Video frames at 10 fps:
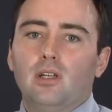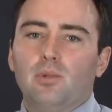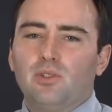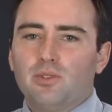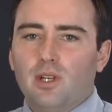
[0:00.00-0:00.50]

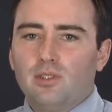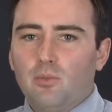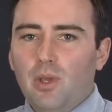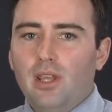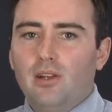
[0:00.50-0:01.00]
But the results
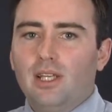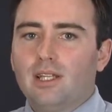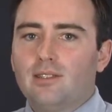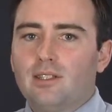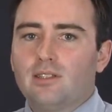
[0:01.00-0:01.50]
appear
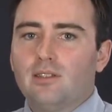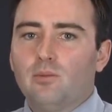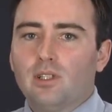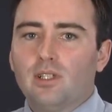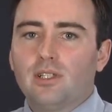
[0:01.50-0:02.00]
inconsistent
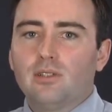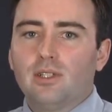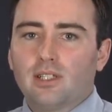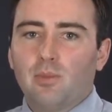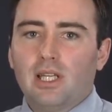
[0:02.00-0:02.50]
with
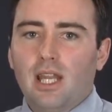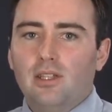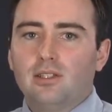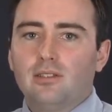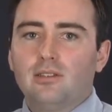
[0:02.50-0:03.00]
clinical
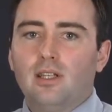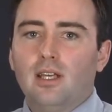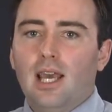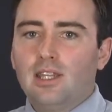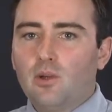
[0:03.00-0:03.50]
expectations,
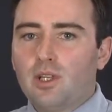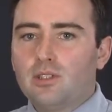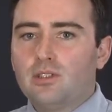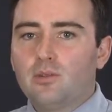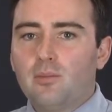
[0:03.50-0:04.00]
and the
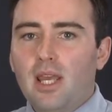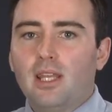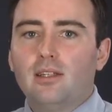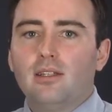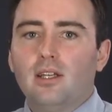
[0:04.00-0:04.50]
questions
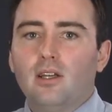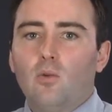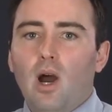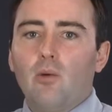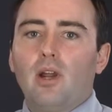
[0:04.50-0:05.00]
remain.
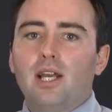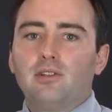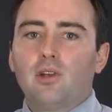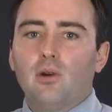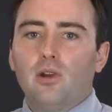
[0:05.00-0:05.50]
Why were
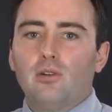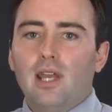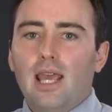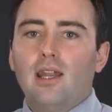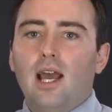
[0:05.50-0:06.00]

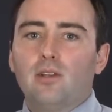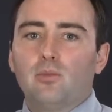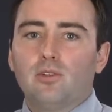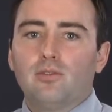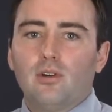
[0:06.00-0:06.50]
hydrocodone and
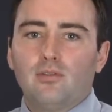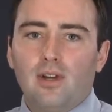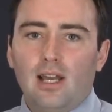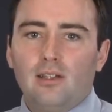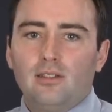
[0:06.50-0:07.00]
hydromorphone
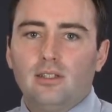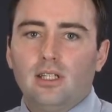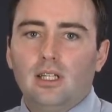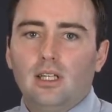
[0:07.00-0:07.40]
found?